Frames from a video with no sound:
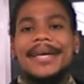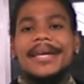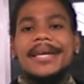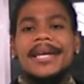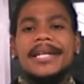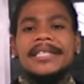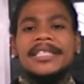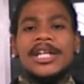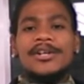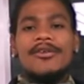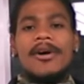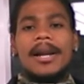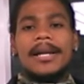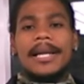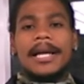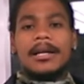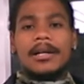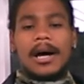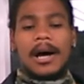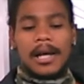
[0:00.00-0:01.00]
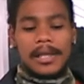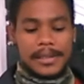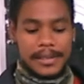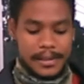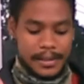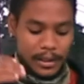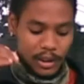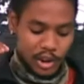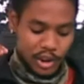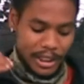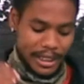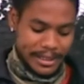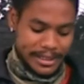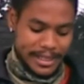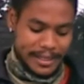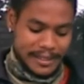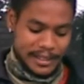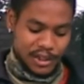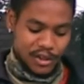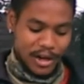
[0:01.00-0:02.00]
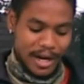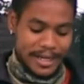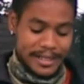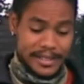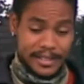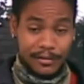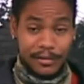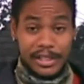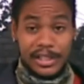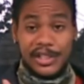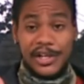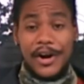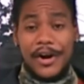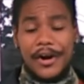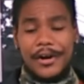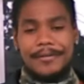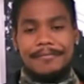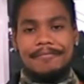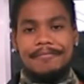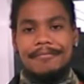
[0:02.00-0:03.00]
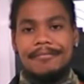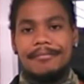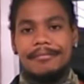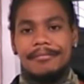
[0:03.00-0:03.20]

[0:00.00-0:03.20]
ignorantly calls Jesus Christ, returned,